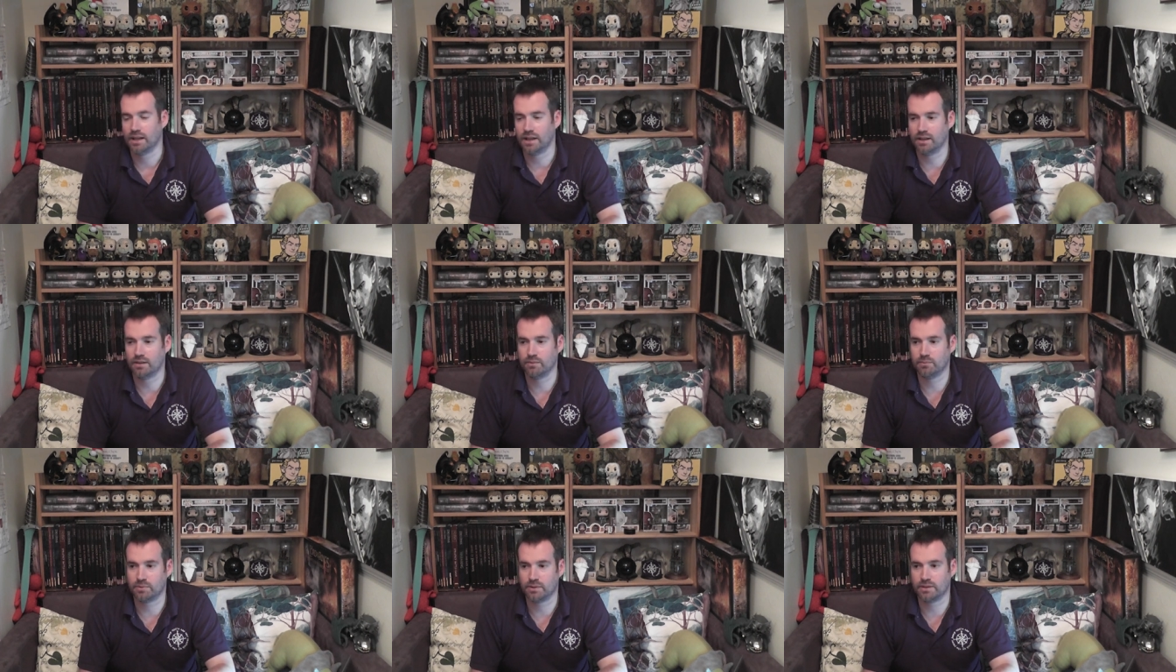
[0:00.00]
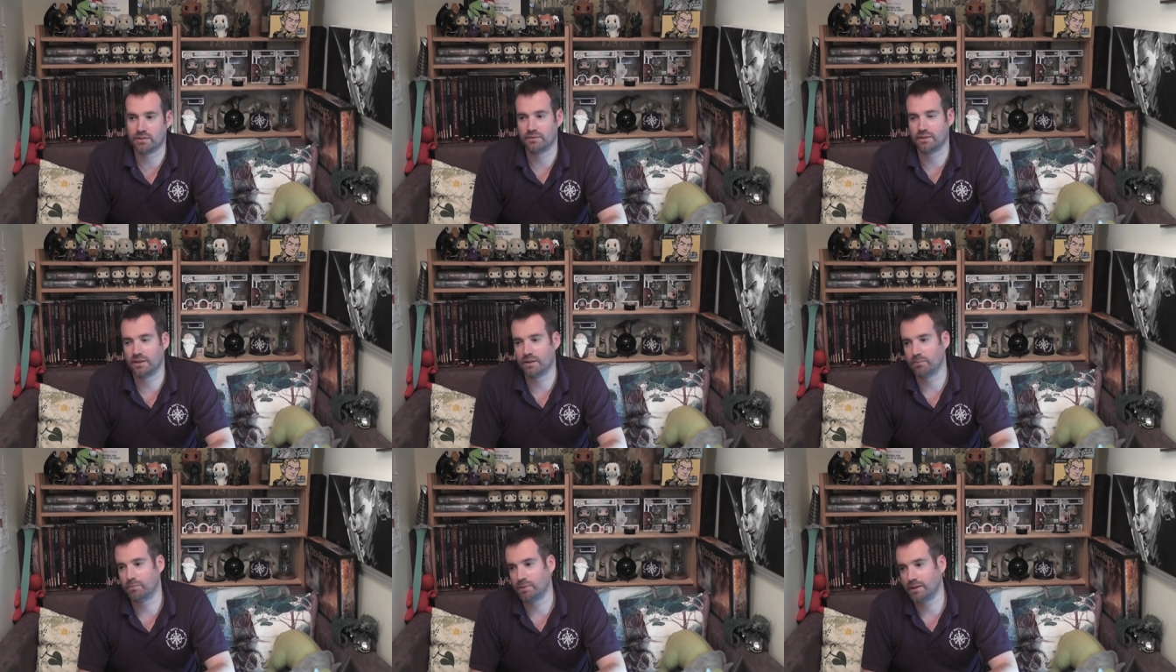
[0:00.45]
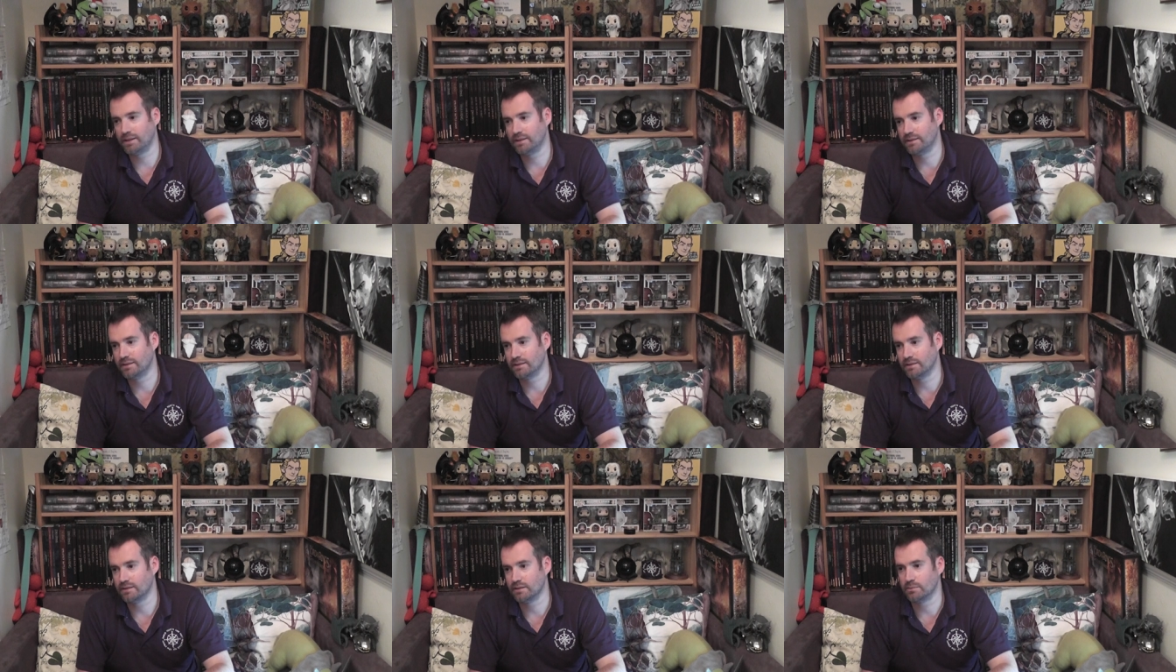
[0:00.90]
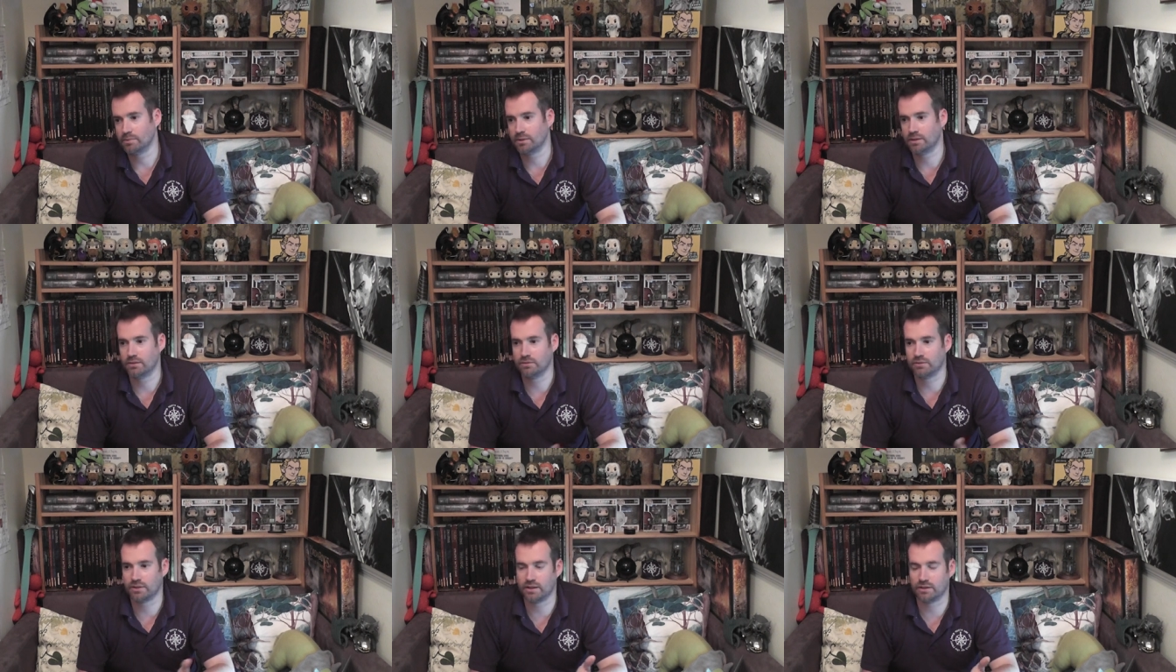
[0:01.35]
Um, pleased with how the bases look,
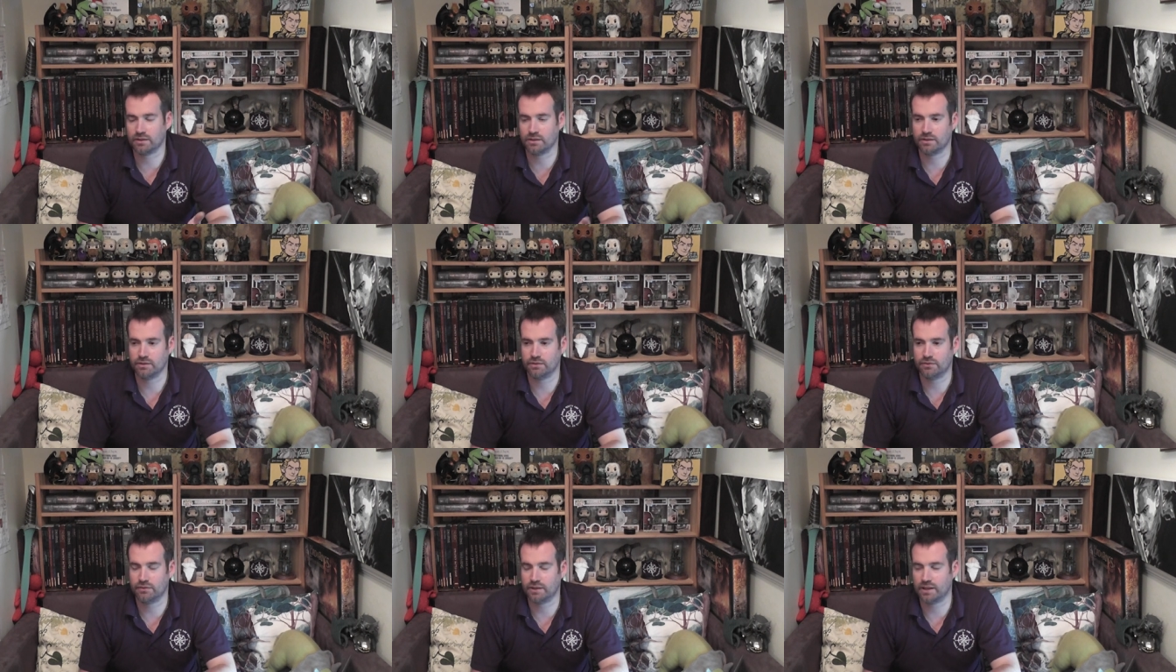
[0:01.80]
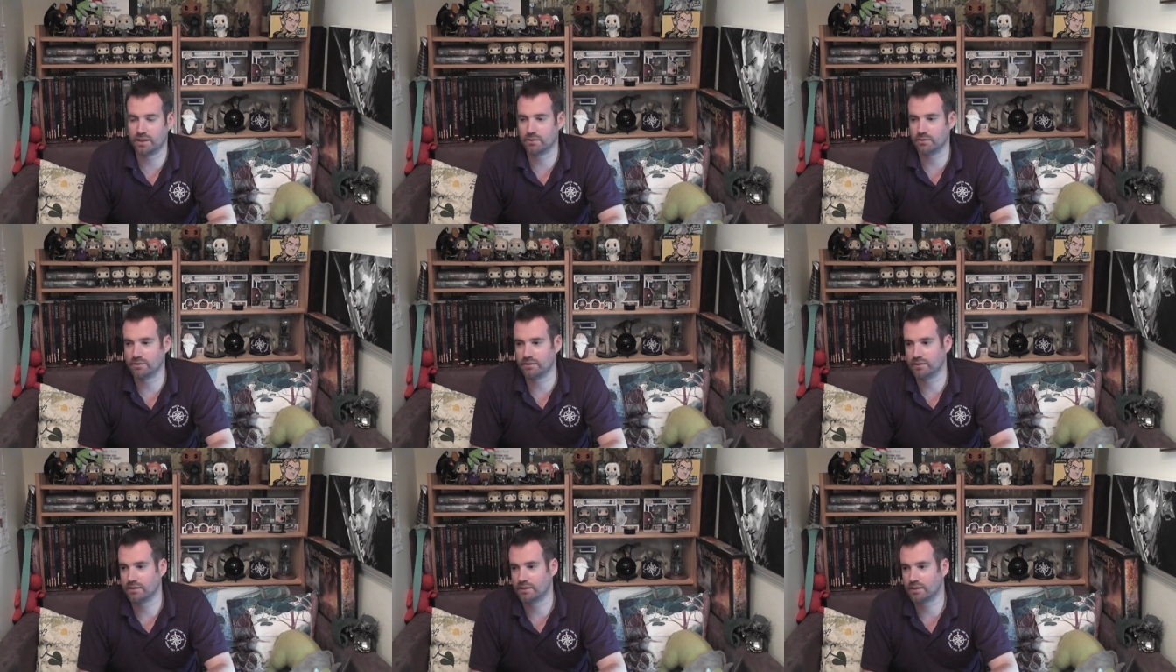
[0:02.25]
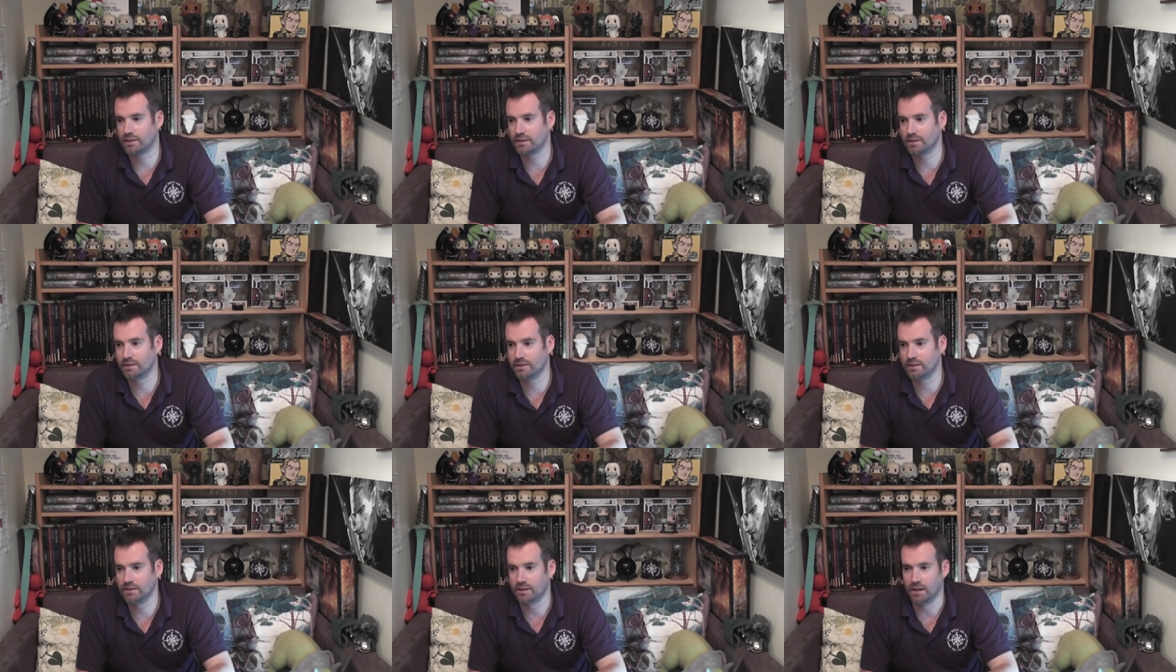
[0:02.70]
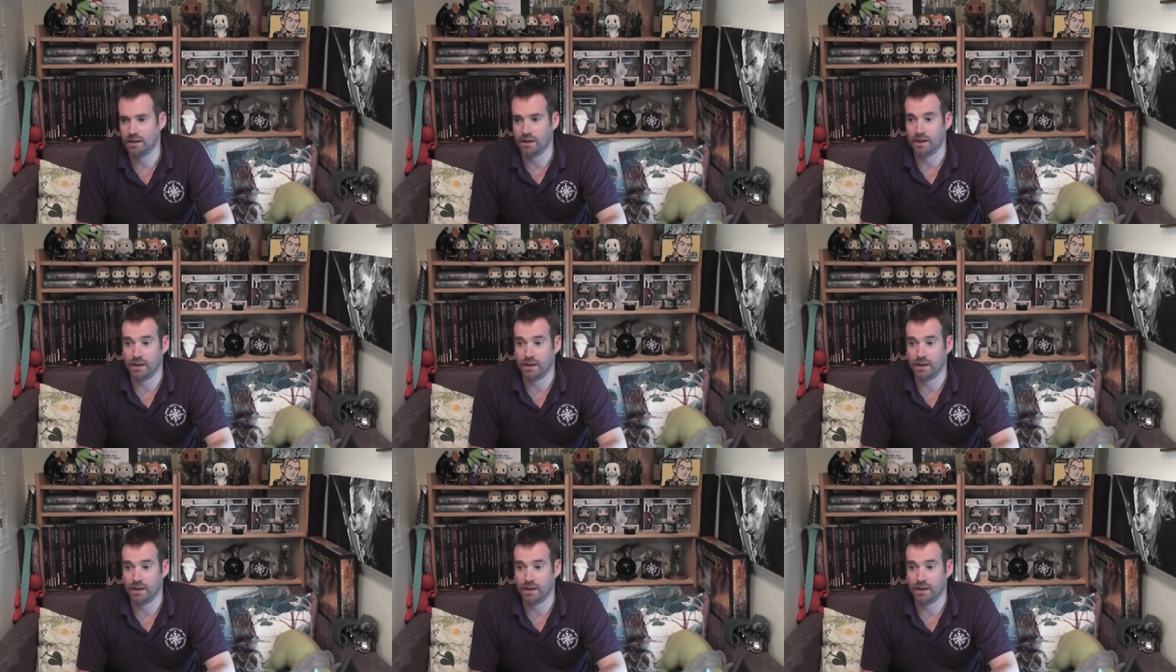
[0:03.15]
pleased with how the flowers look, and